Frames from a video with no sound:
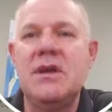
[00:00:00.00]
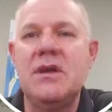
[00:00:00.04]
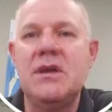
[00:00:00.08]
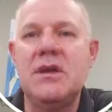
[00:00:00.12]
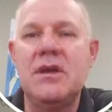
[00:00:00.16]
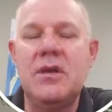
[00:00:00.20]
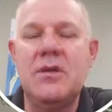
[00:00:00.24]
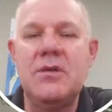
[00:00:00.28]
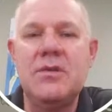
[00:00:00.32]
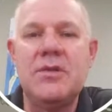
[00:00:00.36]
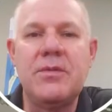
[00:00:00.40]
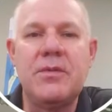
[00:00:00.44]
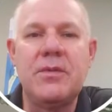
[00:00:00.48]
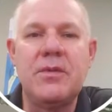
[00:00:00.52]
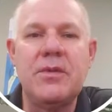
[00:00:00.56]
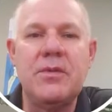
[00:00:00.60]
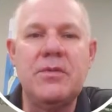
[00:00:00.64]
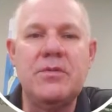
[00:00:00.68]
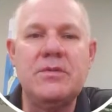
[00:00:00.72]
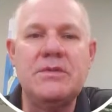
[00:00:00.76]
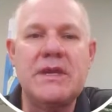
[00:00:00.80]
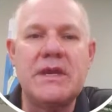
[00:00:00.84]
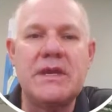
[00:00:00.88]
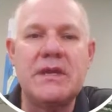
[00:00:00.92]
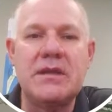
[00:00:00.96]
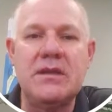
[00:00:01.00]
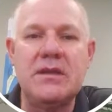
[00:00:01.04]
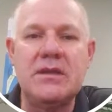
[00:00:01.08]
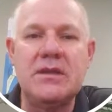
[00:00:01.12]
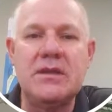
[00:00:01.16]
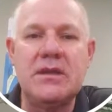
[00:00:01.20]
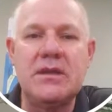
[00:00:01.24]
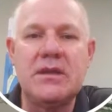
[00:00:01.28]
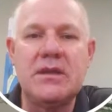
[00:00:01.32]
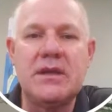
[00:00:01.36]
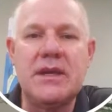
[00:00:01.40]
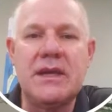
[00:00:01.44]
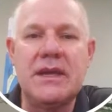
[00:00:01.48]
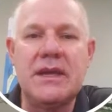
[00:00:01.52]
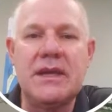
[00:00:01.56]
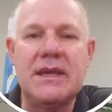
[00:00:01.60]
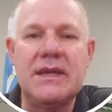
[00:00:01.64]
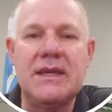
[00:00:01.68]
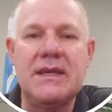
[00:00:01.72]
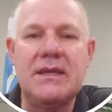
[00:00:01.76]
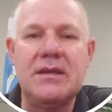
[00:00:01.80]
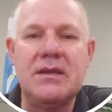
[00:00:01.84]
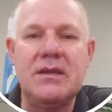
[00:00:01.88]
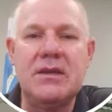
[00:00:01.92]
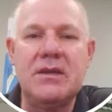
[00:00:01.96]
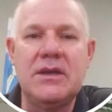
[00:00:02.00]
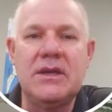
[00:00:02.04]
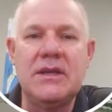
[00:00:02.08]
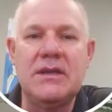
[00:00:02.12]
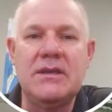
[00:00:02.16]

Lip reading: go through, take a look, and look